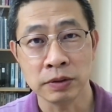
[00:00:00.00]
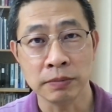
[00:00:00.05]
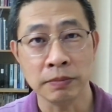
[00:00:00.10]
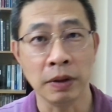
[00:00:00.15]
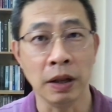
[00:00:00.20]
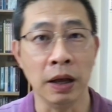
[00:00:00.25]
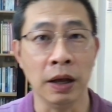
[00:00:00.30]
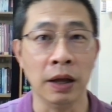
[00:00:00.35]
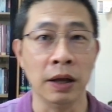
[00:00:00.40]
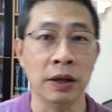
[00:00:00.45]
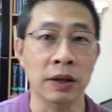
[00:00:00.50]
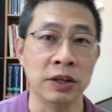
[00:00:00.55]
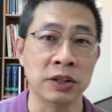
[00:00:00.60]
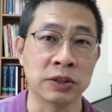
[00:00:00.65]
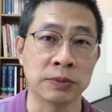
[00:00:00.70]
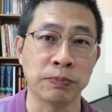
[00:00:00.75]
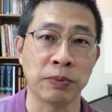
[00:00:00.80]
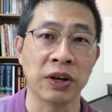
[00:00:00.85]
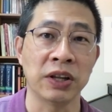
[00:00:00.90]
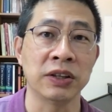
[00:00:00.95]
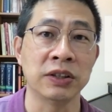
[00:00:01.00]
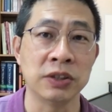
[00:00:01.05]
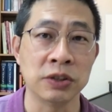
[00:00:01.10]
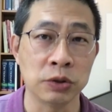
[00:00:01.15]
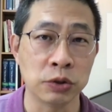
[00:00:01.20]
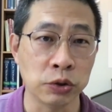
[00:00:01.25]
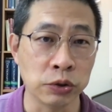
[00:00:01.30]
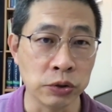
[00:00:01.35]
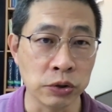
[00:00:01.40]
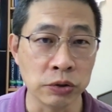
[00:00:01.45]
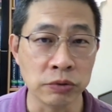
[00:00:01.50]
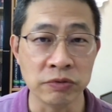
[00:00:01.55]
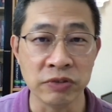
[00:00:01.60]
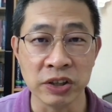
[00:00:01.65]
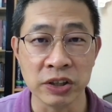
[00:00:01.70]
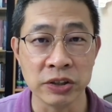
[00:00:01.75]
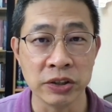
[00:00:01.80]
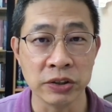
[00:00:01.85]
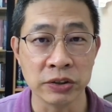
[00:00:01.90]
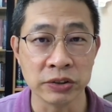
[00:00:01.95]
uh, explaining to you
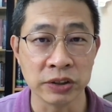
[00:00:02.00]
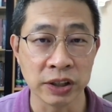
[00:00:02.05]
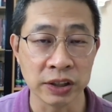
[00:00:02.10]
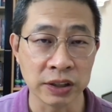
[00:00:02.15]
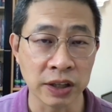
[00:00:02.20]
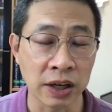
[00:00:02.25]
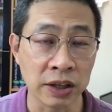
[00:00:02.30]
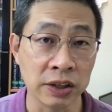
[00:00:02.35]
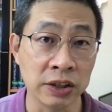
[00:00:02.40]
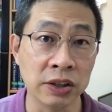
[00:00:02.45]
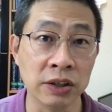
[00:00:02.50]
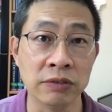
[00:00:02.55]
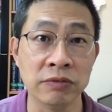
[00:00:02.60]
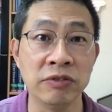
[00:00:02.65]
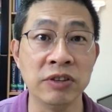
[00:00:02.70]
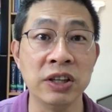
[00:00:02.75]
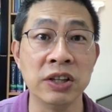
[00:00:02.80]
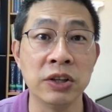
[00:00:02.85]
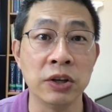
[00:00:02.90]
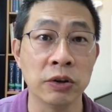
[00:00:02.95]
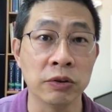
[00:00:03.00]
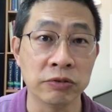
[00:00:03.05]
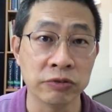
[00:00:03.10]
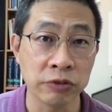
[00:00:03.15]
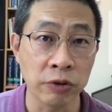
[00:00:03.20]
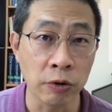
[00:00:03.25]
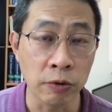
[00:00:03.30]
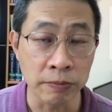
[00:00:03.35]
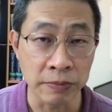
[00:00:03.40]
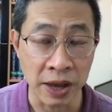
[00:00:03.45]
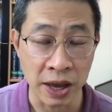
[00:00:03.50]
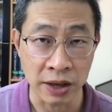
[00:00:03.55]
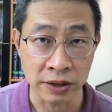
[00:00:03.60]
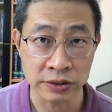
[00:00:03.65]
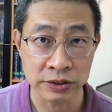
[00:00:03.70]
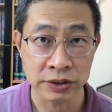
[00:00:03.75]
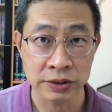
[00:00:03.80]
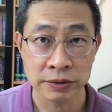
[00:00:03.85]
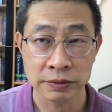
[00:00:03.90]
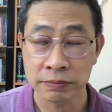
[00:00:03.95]
video data in a video
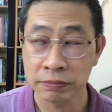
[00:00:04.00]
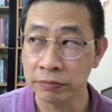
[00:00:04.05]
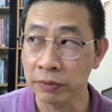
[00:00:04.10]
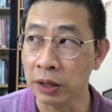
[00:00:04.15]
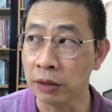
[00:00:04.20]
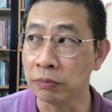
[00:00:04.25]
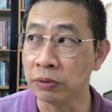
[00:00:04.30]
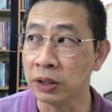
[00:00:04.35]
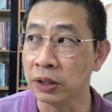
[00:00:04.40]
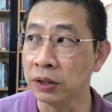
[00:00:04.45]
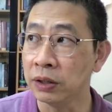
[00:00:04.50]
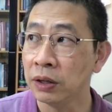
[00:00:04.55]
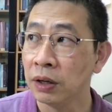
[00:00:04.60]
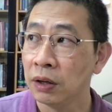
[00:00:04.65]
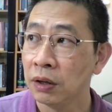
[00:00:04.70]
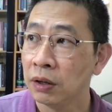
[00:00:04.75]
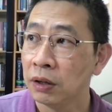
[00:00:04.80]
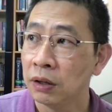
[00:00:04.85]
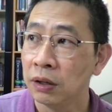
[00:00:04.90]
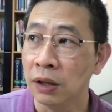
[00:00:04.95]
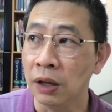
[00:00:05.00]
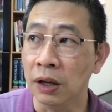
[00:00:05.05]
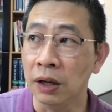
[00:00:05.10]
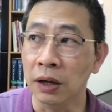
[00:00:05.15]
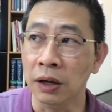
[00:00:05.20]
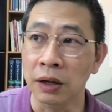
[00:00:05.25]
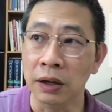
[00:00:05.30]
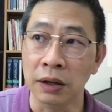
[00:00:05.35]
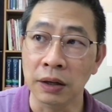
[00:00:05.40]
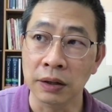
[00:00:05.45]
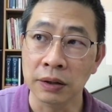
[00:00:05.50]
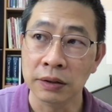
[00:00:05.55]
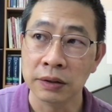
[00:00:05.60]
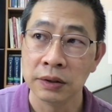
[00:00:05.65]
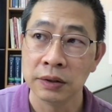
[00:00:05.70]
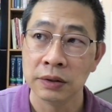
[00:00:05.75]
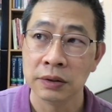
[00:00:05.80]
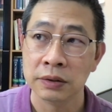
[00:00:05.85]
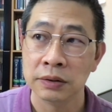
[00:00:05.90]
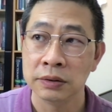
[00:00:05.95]
format. Maybe uh,
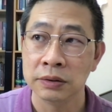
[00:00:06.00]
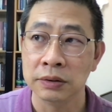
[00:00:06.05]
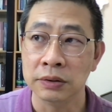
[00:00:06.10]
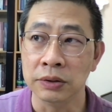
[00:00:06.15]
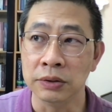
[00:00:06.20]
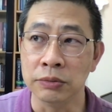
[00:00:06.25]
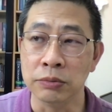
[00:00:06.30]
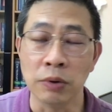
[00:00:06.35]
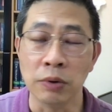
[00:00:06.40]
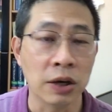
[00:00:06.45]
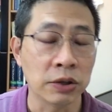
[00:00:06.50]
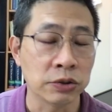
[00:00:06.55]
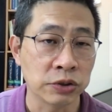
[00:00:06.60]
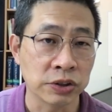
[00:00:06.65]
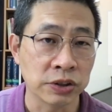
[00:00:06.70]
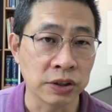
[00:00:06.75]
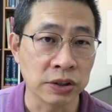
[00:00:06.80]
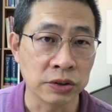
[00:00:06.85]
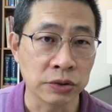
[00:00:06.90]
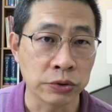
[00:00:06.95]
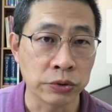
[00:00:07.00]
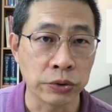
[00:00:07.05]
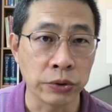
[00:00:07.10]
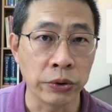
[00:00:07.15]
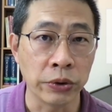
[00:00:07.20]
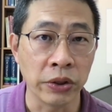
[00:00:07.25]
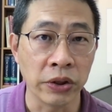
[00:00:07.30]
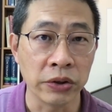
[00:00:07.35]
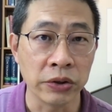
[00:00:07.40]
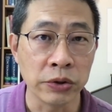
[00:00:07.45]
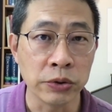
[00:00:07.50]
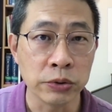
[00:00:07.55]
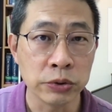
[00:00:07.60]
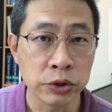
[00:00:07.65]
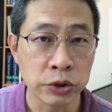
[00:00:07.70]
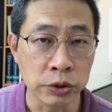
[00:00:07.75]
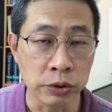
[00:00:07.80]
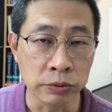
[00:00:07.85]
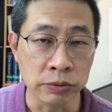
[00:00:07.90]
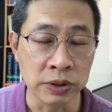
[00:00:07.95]
you watch it through the
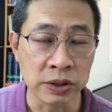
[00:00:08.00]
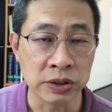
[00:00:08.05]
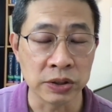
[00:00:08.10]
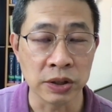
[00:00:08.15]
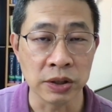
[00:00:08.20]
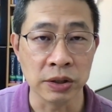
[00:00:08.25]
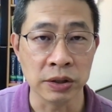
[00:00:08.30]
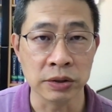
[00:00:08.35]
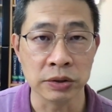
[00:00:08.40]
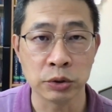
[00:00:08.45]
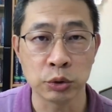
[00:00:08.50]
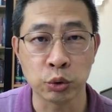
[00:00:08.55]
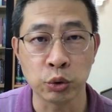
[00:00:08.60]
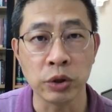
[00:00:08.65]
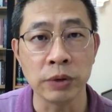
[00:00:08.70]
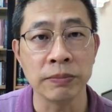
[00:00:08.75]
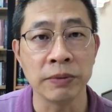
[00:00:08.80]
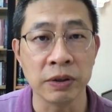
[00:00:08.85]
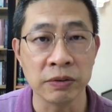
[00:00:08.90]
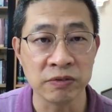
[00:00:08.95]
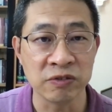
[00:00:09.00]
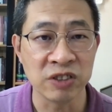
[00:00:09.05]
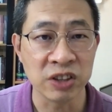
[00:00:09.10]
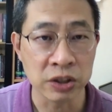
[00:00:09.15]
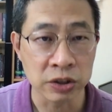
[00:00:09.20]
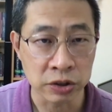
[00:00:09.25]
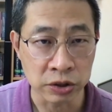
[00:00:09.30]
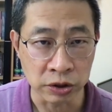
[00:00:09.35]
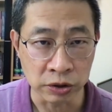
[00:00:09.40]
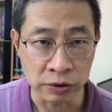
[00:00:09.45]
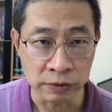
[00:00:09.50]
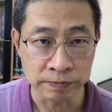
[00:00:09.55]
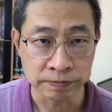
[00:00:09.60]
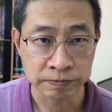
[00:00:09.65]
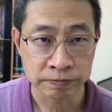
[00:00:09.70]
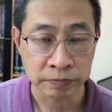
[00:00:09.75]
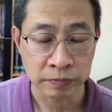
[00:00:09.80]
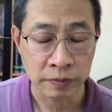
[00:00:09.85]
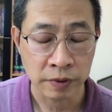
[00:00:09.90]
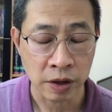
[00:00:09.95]
YouTube. It's a streaming video.
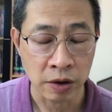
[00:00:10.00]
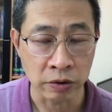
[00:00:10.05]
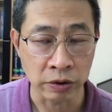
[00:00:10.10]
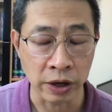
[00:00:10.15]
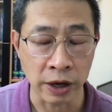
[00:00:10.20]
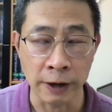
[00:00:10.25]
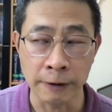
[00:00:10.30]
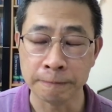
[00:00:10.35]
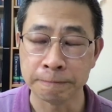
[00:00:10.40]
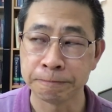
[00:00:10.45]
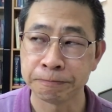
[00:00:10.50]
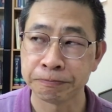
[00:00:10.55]
Okay.